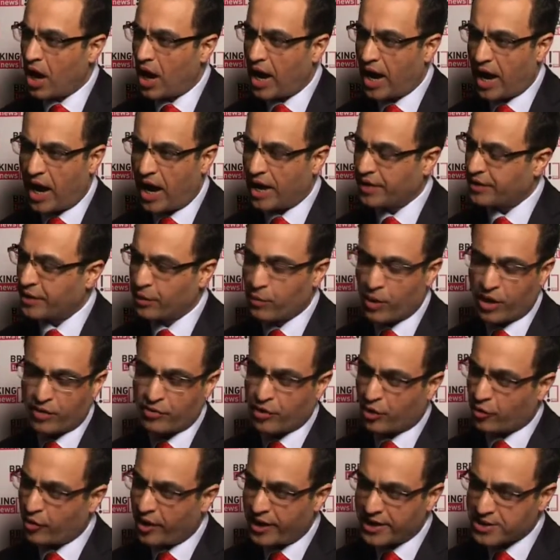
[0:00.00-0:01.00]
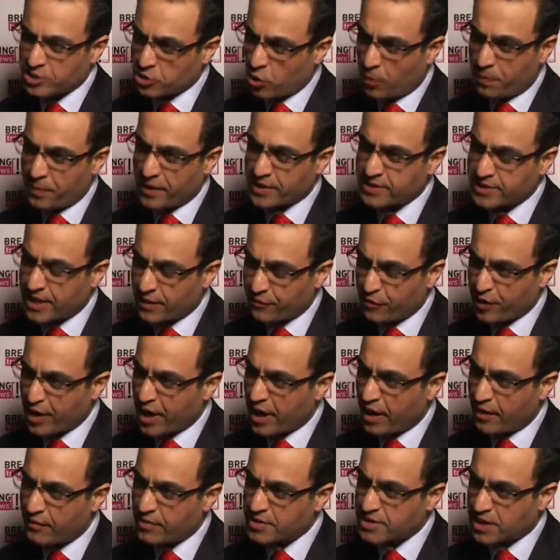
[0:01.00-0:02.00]
I think one of the greatest openings that we
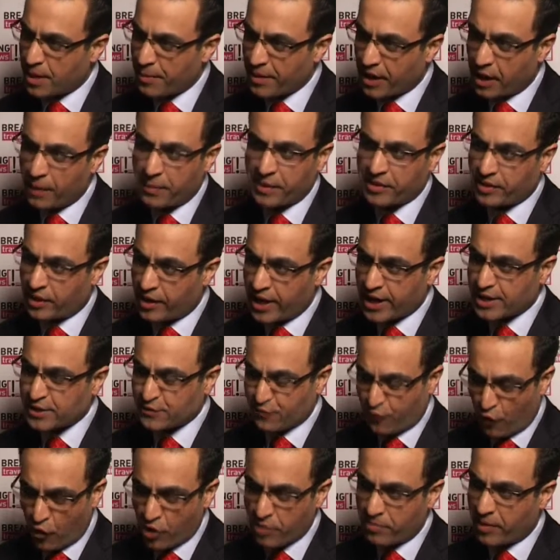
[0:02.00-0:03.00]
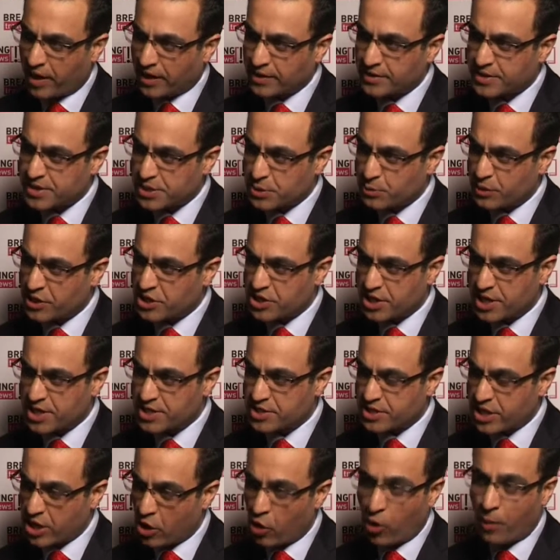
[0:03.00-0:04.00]
have is coming up in the next 4 months, which
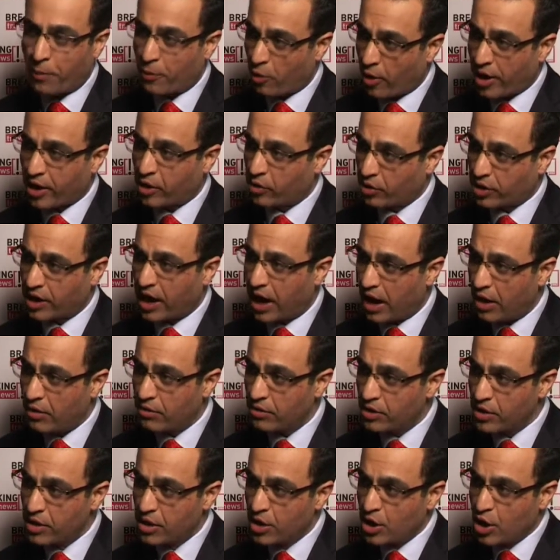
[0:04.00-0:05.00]
is the Oberoi Gurgaon,